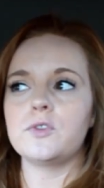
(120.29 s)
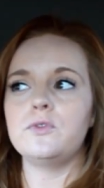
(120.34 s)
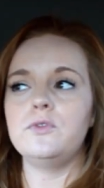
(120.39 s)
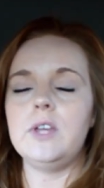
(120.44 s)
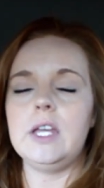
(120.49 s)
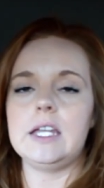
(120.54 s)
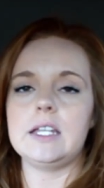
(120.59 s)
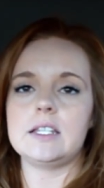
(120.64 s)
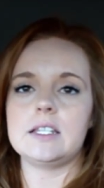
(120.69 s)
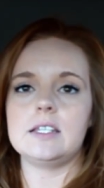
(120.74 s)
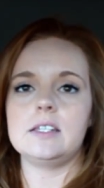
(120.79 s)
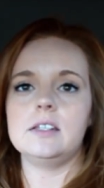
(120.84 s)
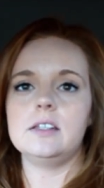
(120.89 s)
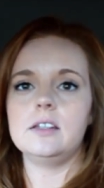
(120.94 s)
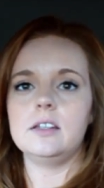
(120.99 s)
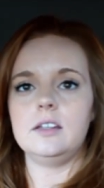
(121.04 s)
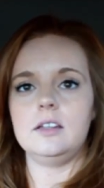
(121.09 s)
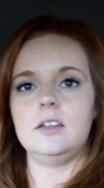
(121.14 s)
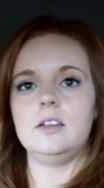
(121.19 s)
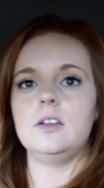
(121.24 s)
fit
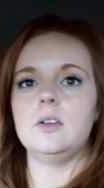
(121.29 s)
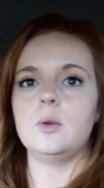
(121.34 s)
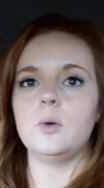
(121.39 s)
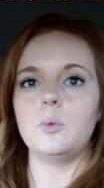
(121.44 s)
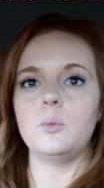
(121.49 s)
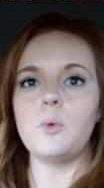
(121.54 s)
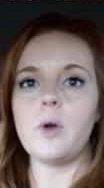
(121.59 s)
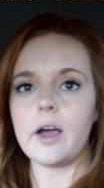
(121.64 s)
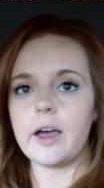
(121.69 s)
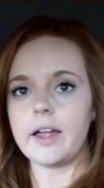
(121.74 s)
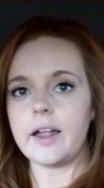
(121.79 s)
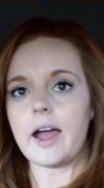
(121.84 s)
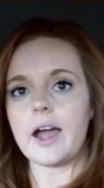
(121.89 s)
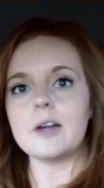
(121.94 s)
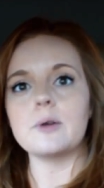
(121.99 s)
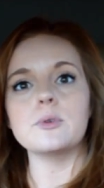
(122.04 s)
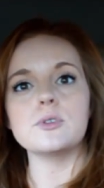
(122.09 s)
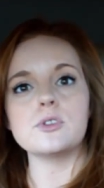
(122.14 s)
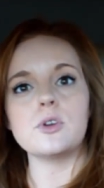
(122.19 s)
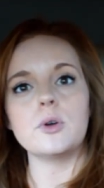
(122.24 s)
what
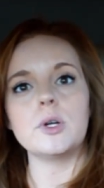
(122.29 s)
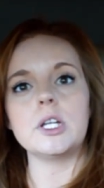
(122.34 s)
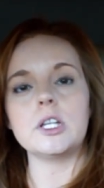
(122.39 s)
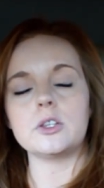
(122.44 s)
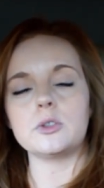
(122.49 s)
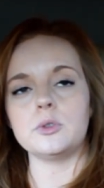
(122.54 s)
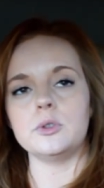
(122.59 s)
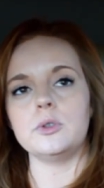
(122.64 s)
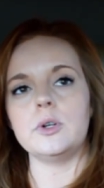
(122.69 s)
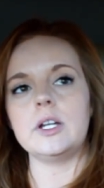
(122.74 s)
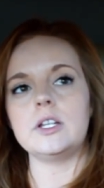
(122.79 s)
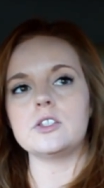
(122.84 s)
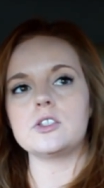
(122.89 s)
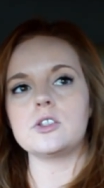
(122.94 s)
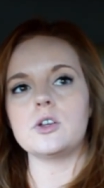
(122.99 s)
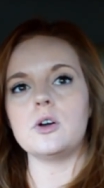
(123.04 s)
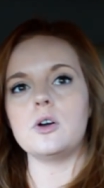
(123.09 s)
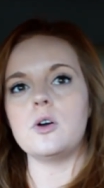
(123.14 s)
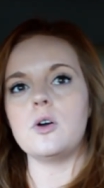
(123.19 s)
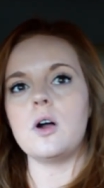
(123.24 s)
I was going through. And
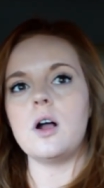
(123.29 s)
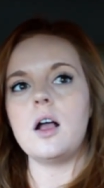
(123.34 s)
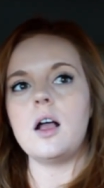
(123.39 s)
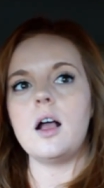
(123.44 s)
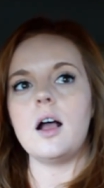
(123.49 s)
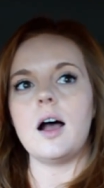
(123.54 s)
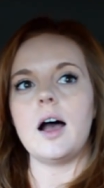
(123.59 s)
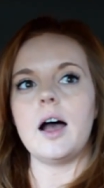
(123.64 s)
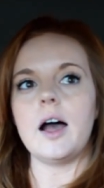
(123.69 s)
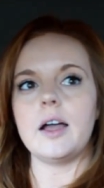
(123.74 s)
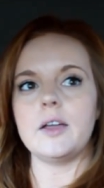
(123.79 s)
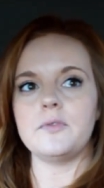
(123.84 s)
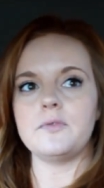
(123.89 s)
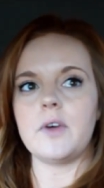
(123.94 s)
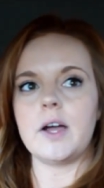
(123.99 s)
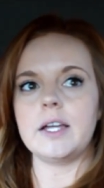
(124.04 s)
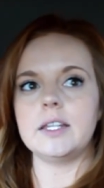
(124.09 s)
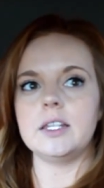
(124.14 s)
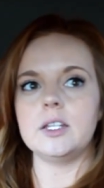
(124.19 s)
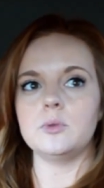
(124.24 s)
so I
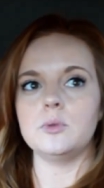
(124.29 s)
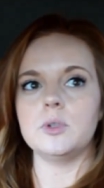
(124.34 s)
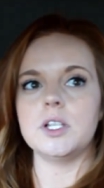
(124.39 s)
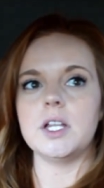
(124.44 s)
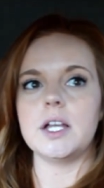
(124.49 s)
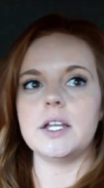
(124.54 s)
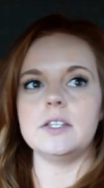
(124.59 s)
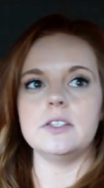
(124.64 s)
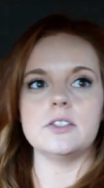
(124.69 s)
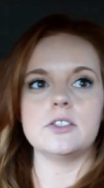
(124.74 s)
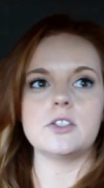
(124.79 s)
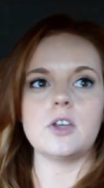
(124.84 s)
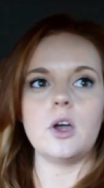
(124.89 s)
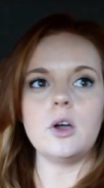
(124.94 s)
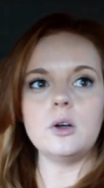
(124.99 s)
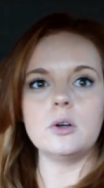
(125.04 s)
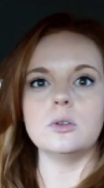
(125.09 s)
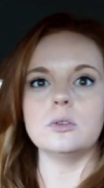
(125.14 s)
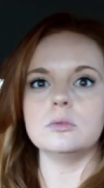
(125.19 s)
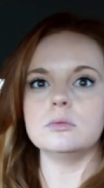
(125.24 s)
finally realized,
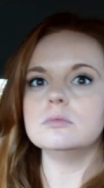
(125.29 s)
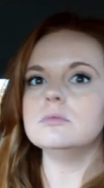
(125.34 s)
oh,